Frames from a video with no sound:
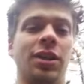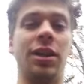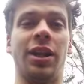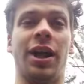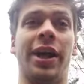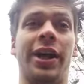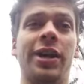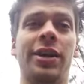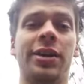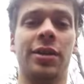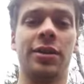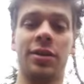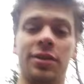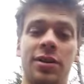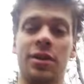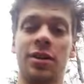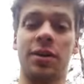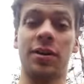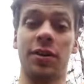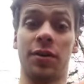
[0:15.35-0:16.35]
Like,
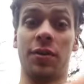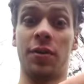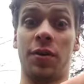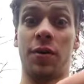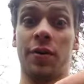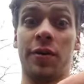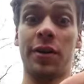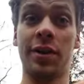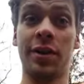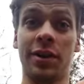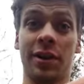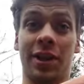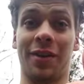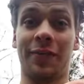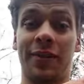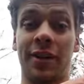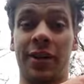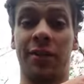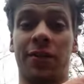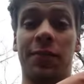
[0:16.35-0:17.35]
you know,
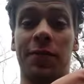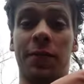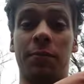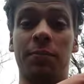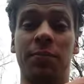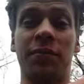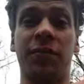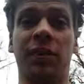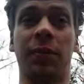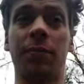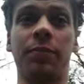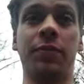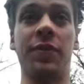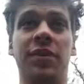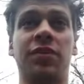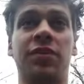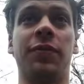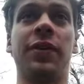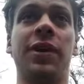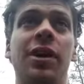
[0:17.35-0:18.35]
give it a thumbs up
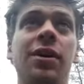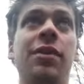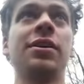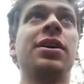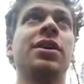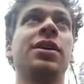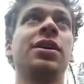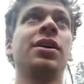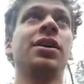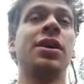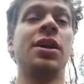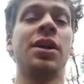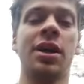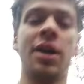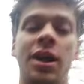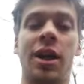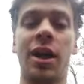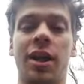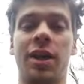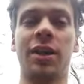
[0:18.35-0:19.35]
this video.
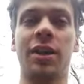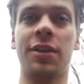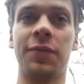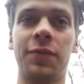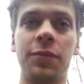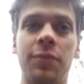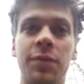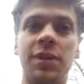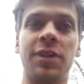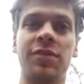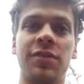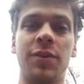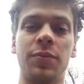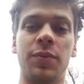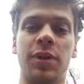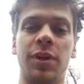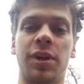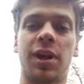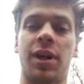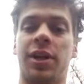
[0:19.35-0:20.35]
And if you want to see
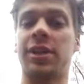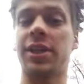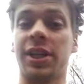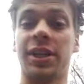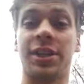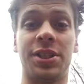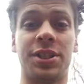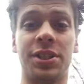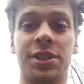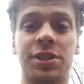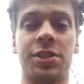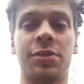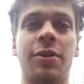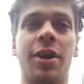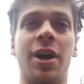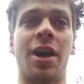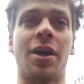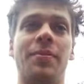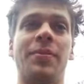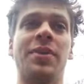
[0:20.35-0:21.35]
more content,
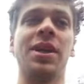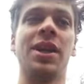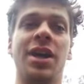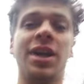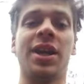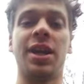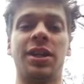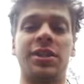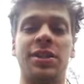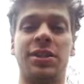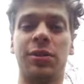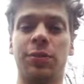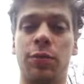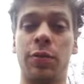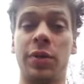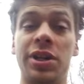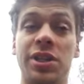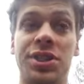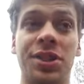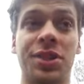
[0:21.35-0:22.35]
subscribe. It's the
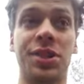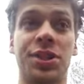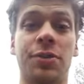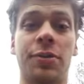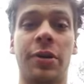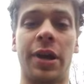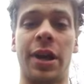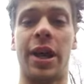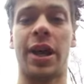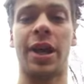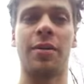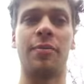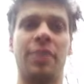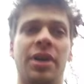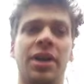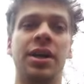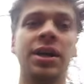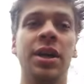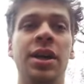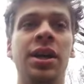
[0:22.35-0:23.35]
word subscribe.